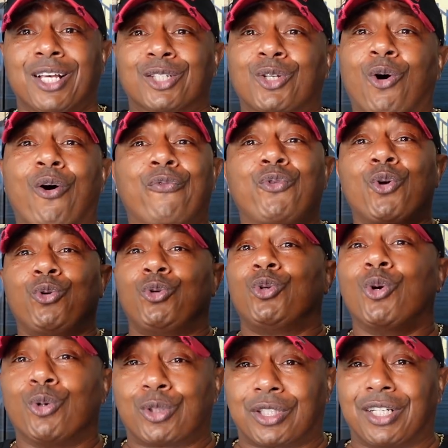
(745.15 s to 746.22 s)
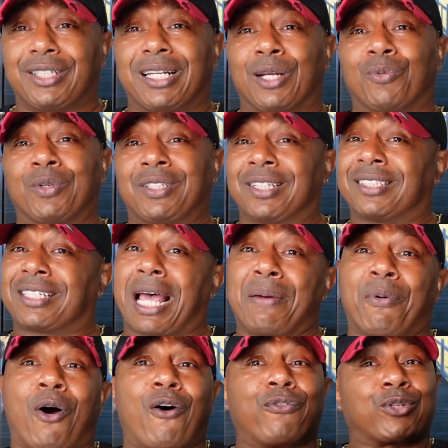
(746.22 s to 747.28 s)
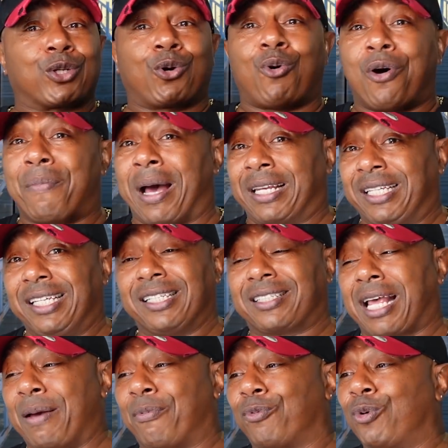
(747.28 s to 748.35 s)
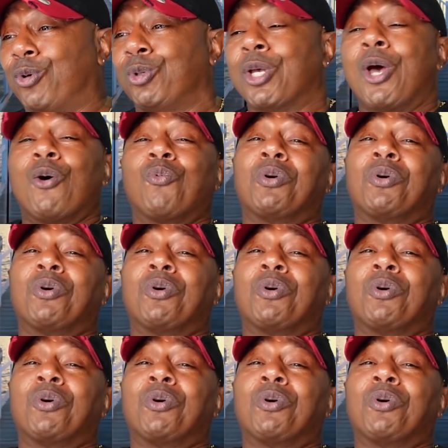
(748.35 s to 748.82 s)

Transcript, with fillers: So if you used to dealing with this type of officer going by these type of rules,